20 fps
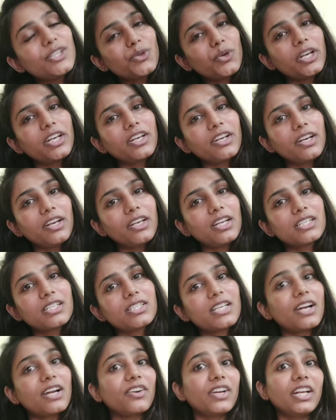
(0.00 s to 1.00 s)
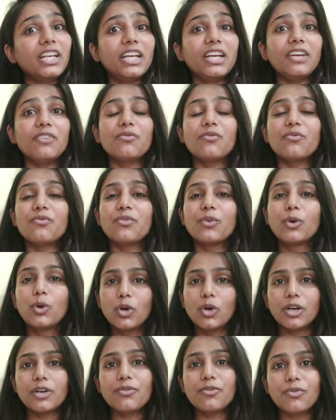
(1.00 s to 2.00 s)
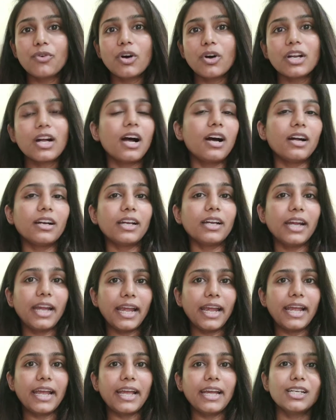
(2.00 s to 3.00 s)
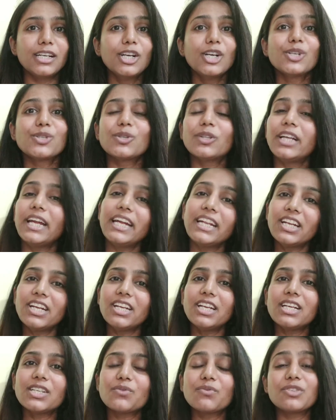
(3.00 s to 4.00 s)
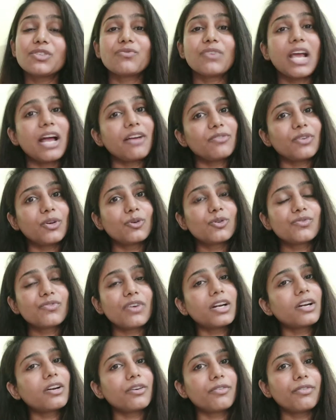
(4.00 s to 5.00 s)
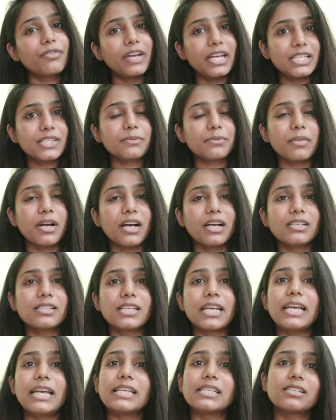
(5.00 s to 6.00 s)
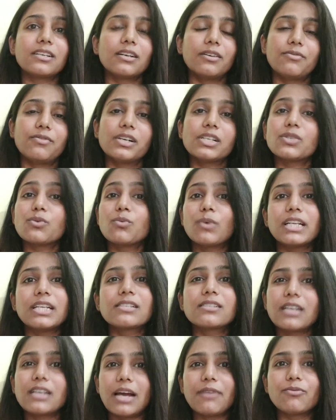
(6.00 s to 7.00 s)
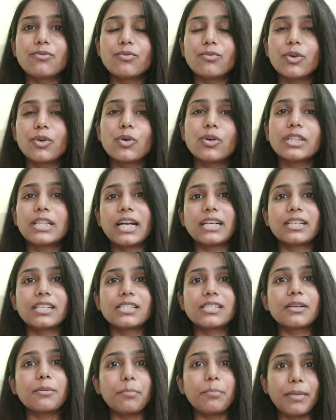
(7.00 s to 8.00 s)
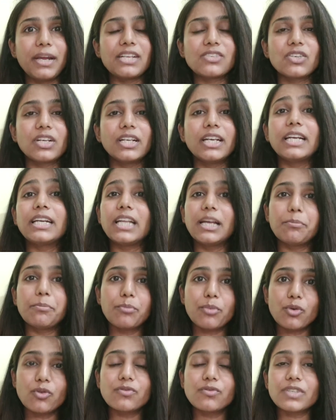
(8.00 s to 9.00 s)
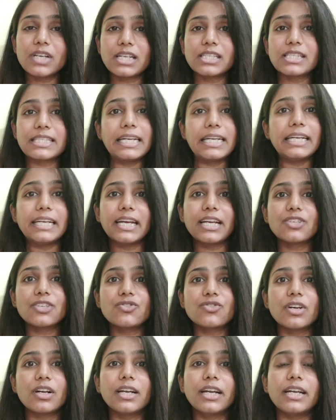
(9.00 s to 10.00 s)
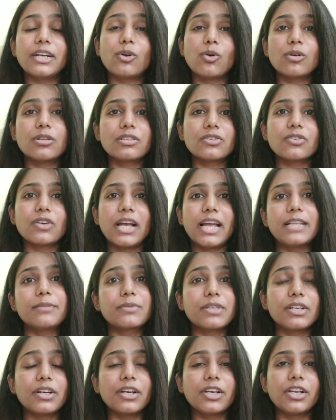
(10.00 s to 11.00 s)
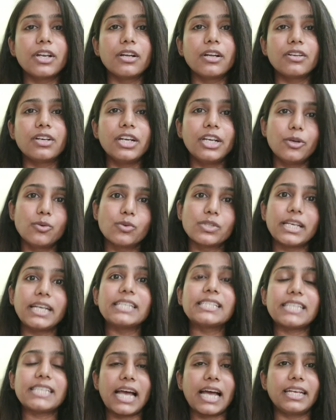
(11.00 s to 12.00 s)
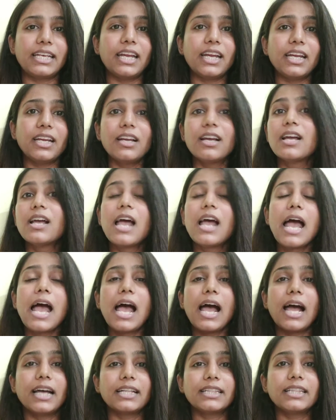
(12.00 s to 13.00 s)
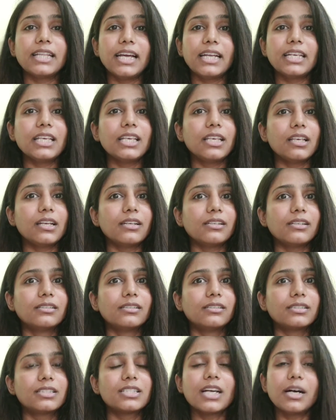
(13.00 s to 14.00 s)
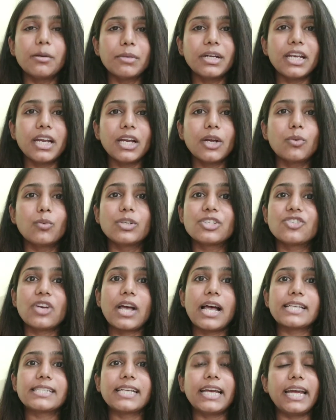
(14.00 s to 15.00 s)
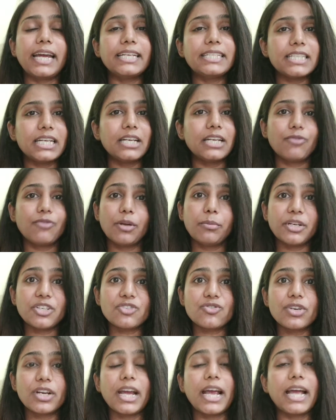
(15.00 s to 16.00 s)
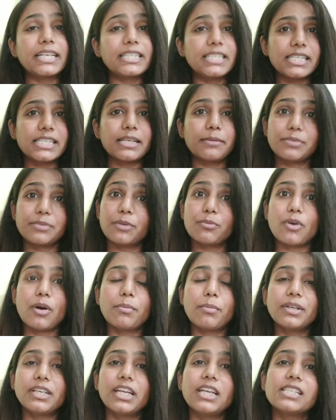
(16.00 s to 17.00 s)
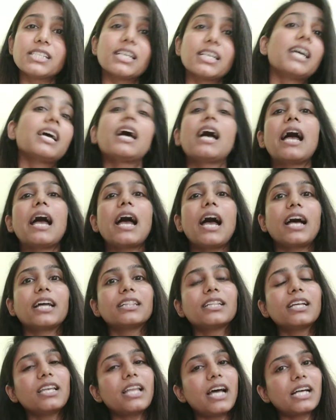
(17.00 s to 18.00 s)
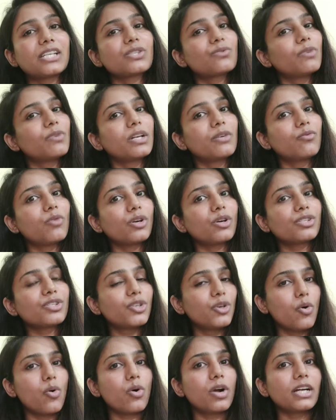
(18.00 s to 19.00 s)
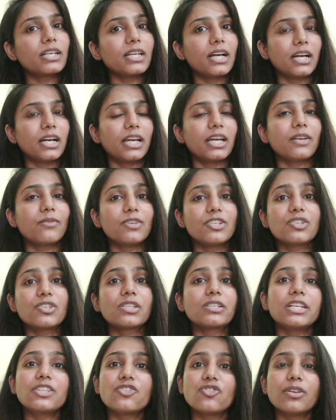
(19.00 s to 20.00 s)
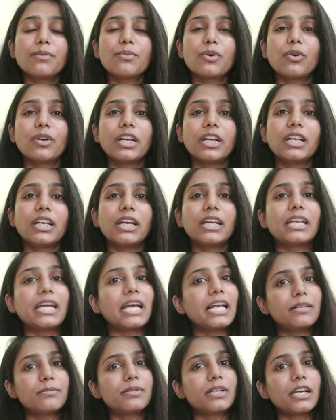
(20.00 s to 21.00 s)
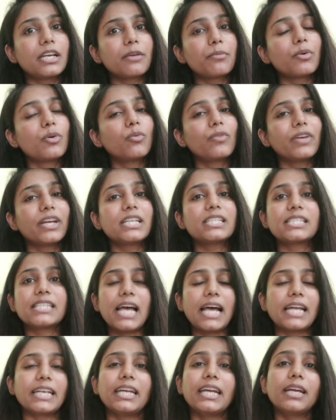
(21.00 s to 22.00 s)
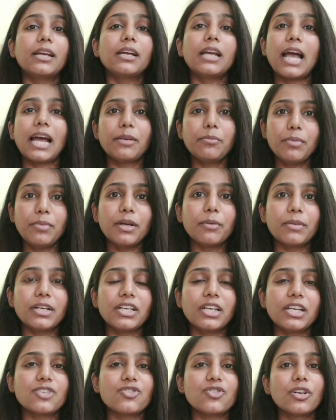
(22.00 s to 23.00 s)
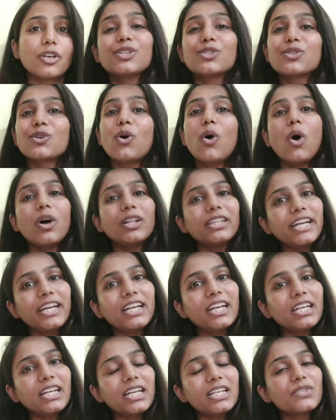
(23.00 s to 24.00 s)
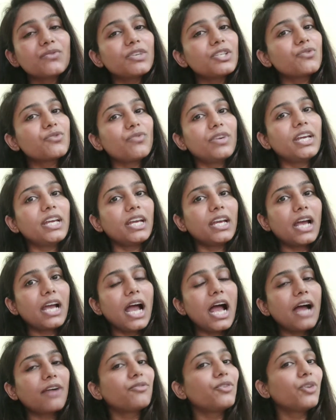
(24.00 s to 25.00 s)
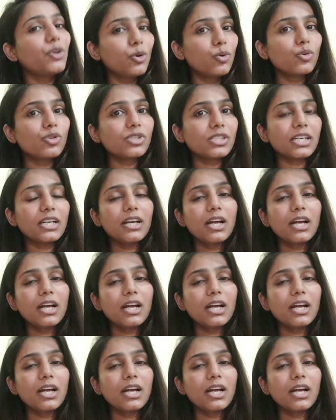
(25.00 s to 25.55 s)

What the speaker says: two ingredients are really good for our hair. So the ingredients which we have used for our face mask is, first one is gram flour, that is besan. It improves our skin texture. It also helps in reducing tanning. And then turmeric, which has anti-inflammatory, antiseptic properties. And the last one was yogurt again, which is rich in protein. It helps in removing tanning and pigmentation. So all the ingredients which we have used